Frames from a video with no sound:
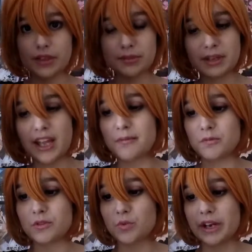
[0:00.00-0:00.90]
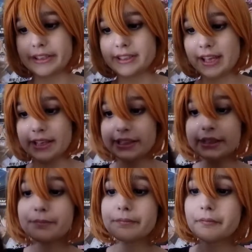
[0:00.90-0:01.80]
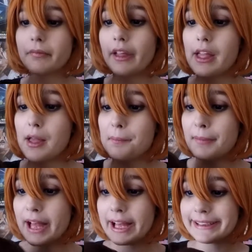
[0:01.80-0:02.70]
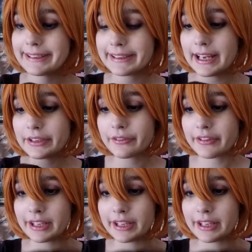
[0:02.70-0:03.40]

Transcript: it became quite tangly. But I don't